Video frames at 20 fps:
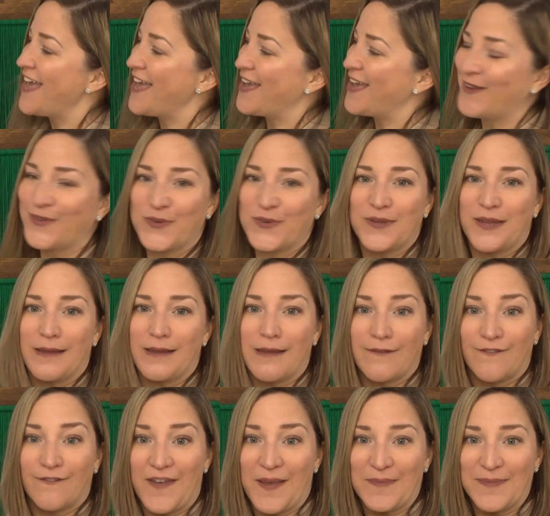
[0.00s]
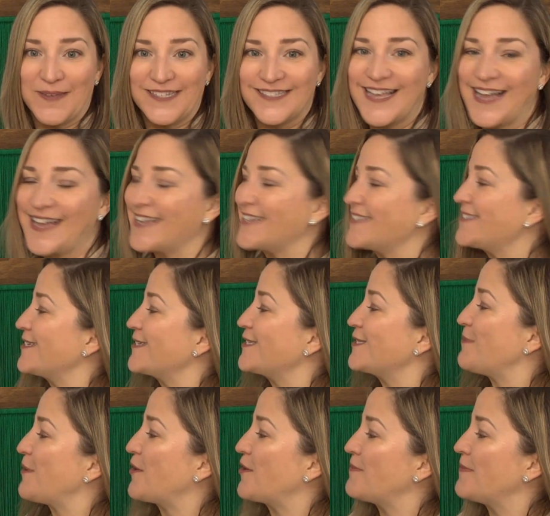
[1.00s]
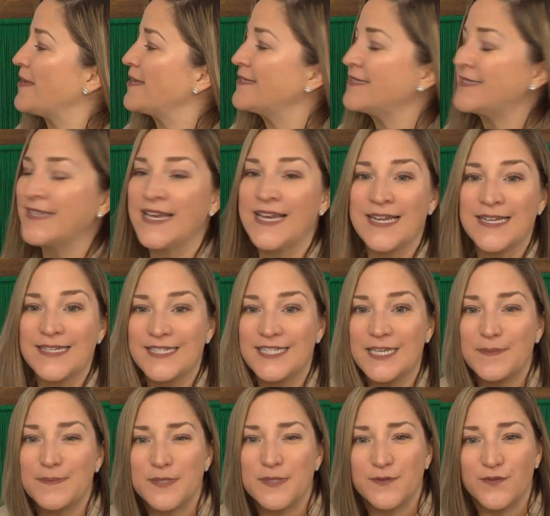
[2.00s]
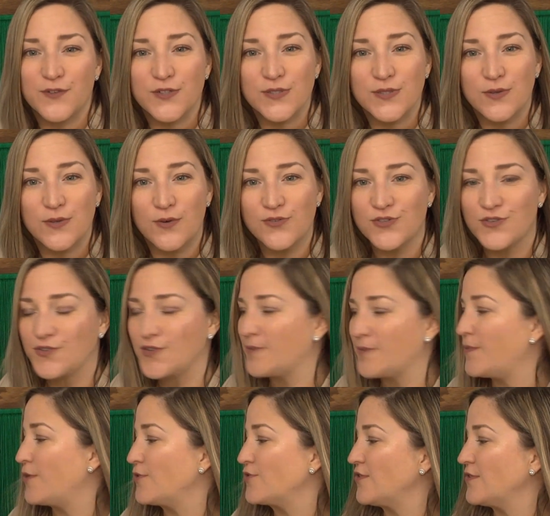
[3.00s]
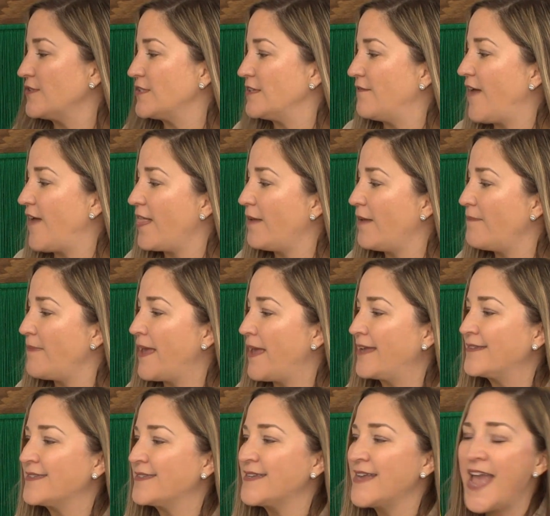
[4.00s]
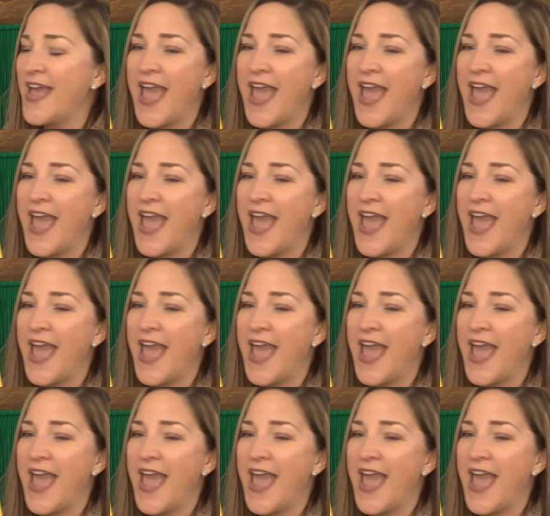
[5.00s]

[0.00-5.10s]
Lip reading: including family science experiments, tips for social and emotional development,